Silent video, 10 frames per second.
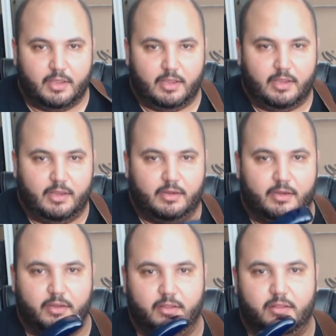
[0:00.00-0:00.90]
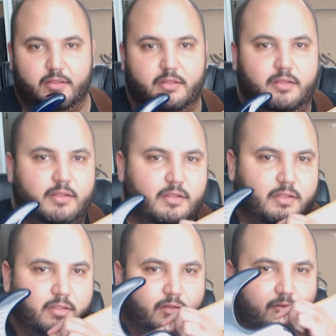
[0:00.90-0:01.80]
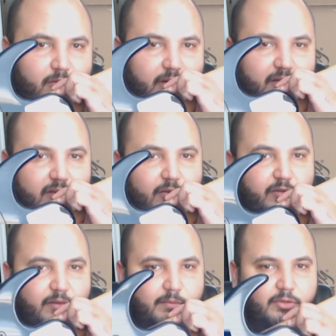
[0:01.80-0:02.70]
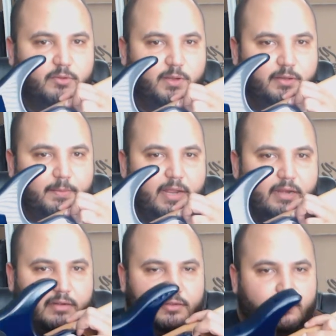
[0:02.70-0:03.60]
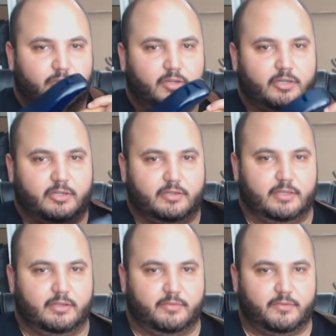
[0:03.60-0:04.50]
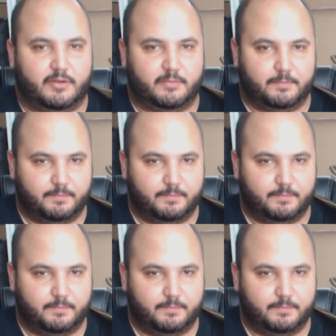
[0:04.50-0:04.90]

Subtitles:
And translucent blue on the back, a little darker than the front.